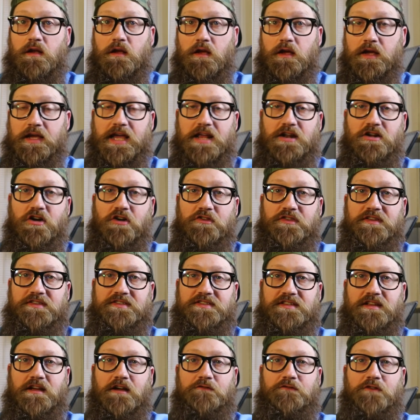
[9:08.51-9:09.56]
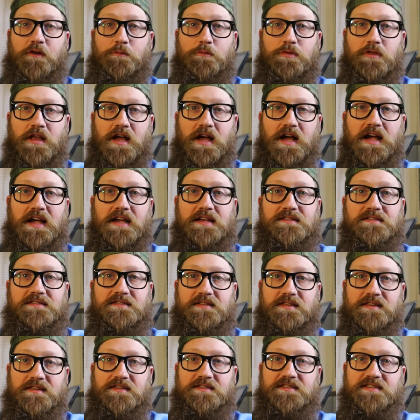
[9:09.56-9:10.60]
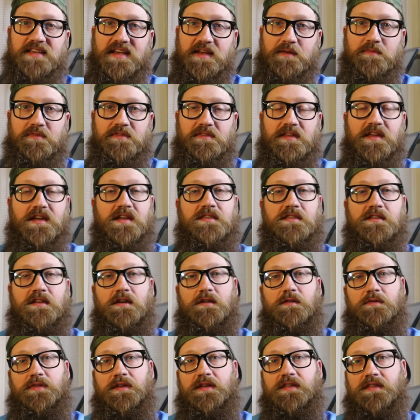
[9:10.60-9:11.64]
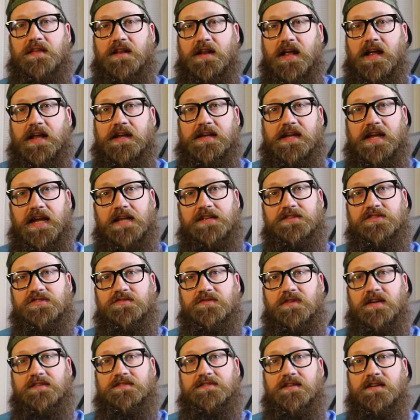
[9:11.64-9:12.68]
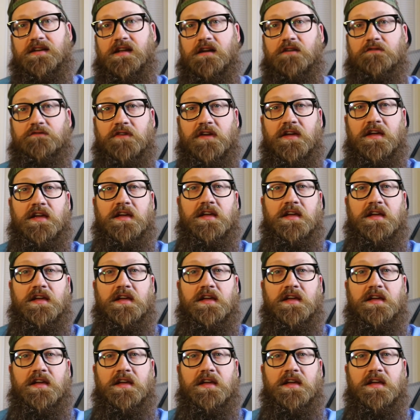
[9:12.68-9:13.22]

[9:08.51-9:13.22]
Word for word: Again, all this stuff applies to the same thing. The other thing that I can't stress enough